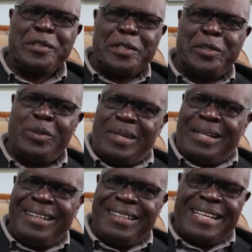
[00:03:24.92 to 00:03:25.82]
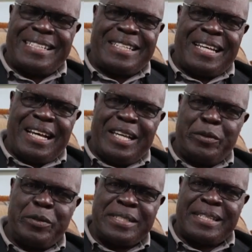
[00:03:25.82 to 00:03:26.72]
so sure that
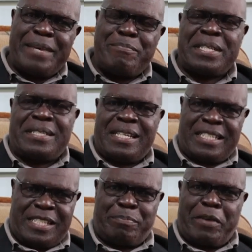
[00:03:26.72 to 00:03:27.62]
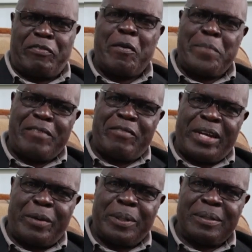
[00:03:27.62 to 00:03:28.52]
you would say business is performing
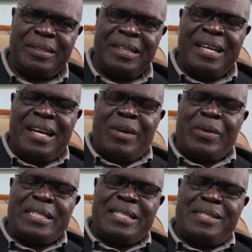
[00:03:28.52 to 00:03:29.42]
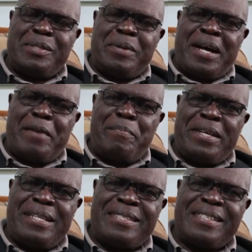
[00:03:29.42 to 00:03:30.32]
very well. What tends to
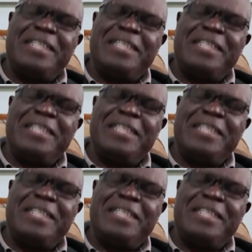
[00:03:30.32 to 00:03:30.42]
happen is